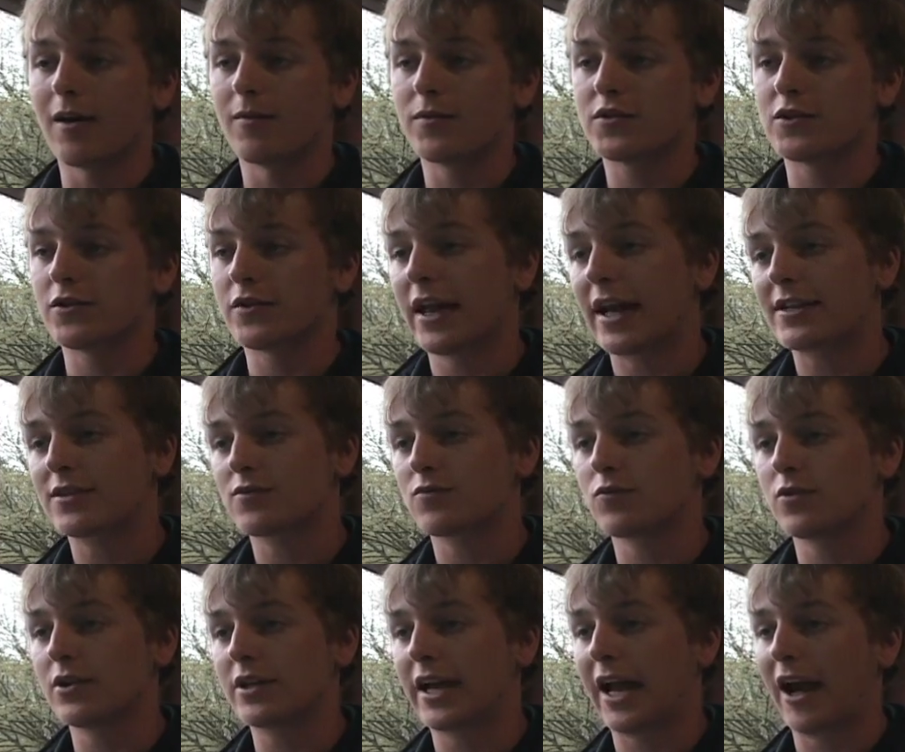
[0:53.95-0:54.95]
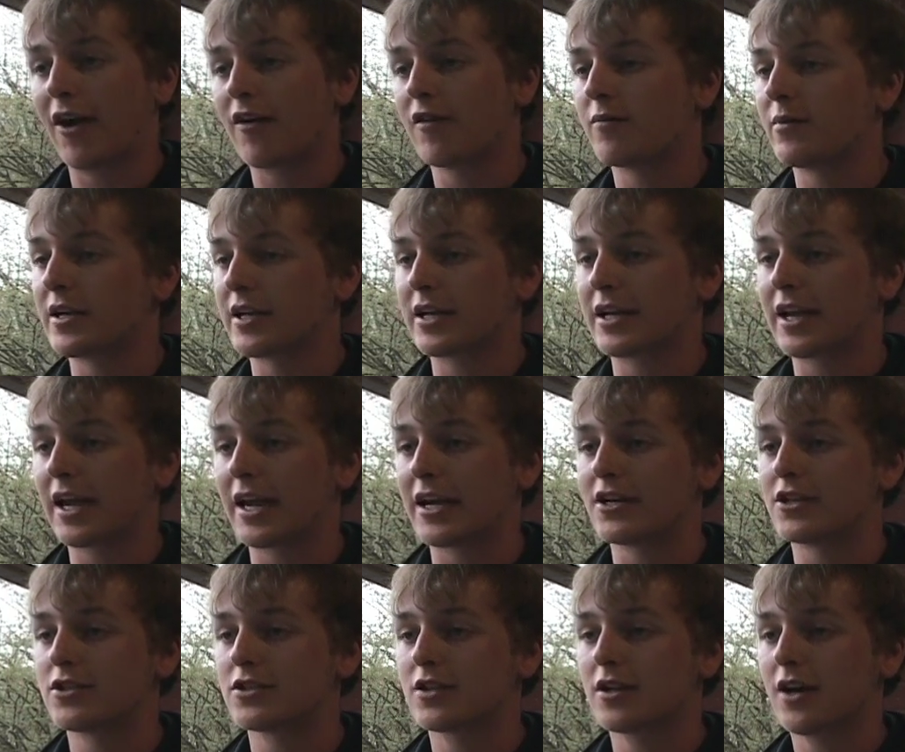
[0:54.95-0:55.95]
So that's really how I've been
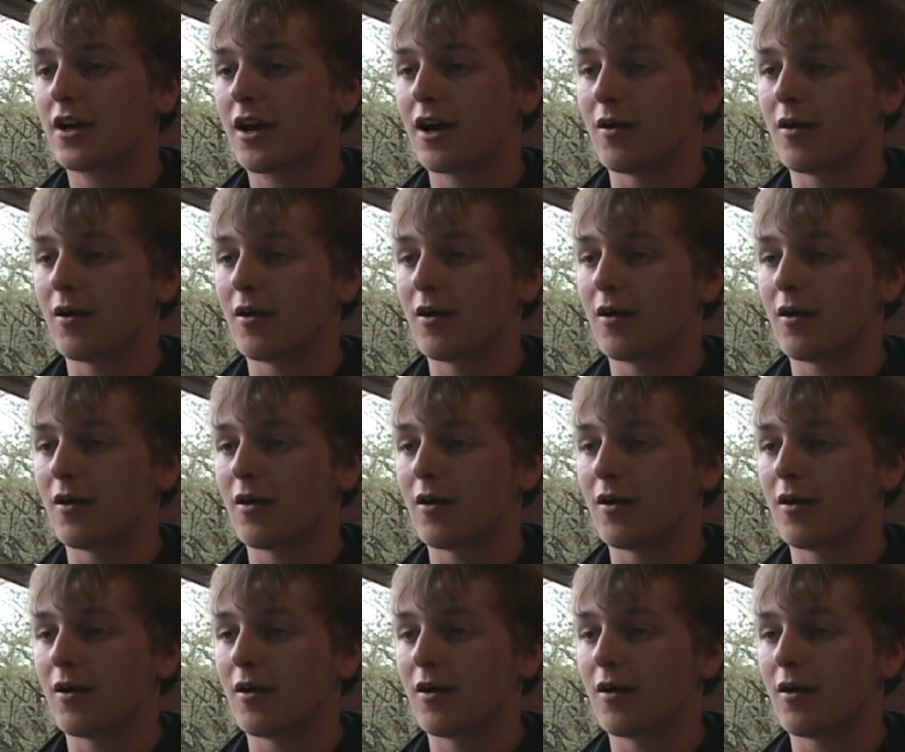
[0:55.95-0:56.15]
engaged